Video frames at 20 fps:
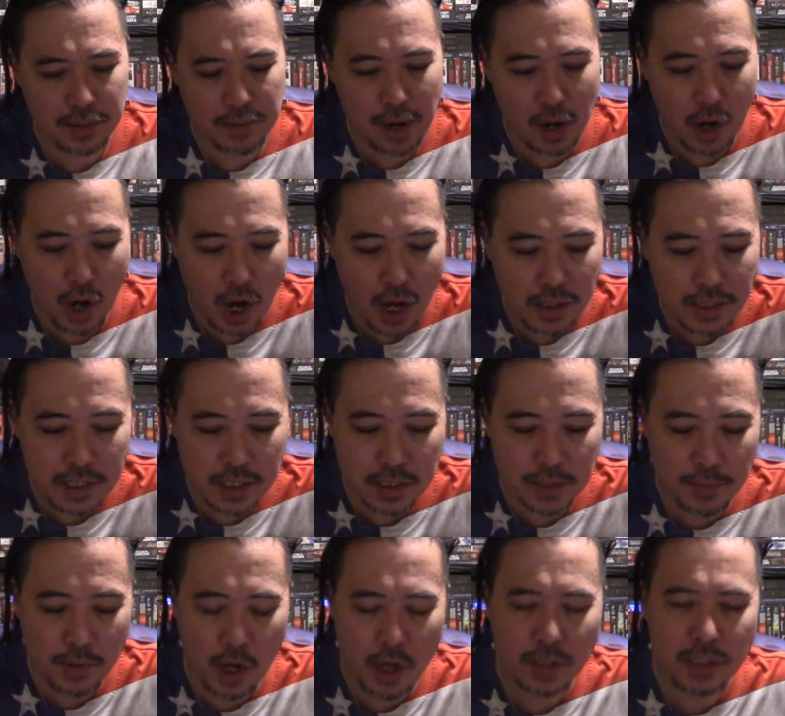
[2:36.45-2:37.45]
Now,
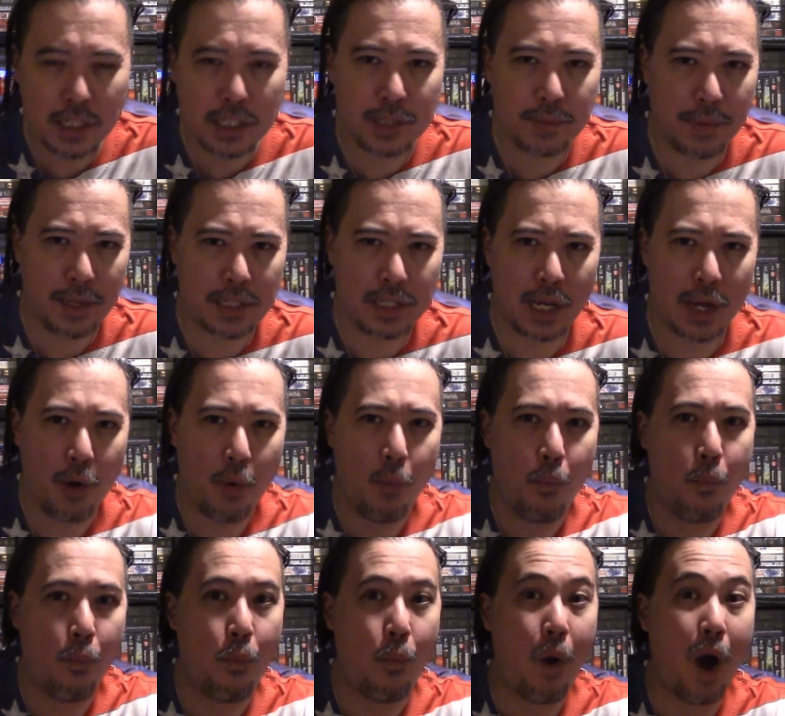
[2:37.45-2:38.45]
autism is a
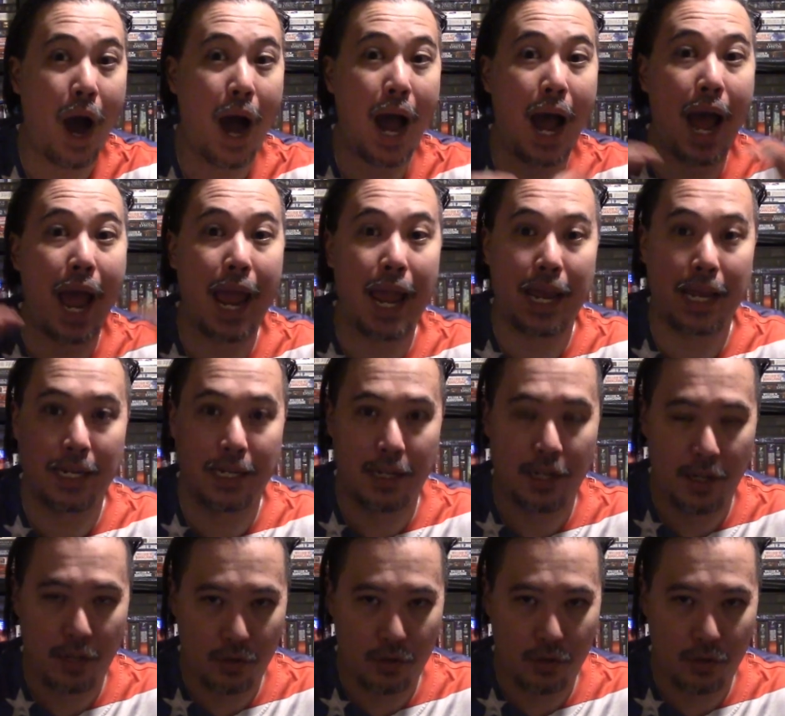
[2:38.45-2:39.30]
wide